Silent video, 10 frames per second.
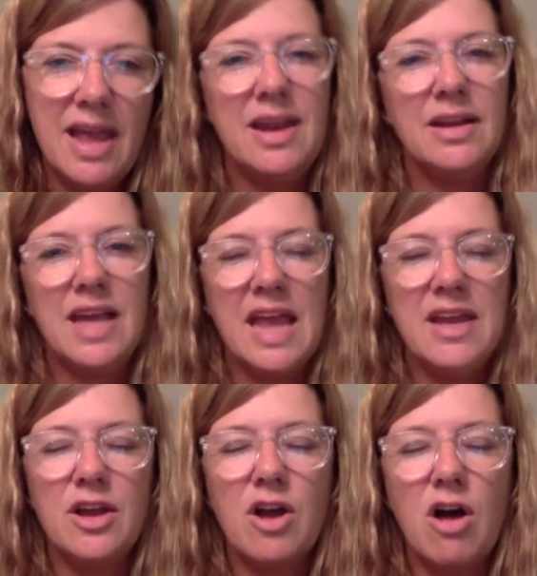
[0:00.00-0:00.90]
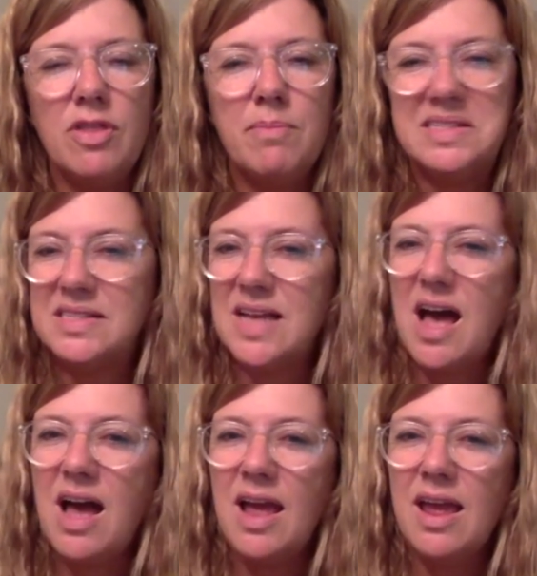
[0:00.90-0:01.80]
and in Kenya called the
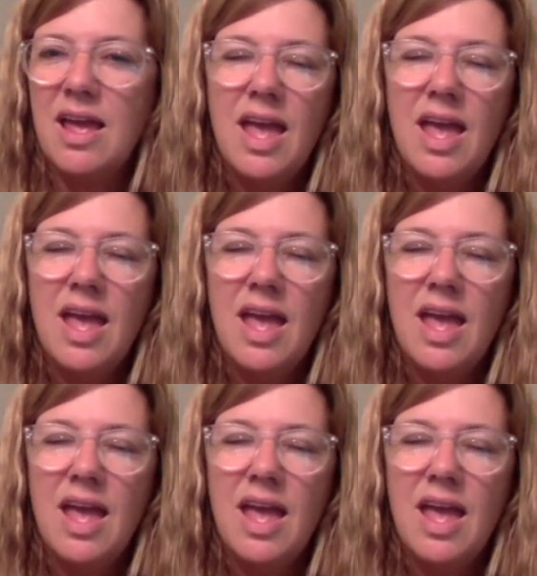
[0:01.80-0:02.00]
Maasai,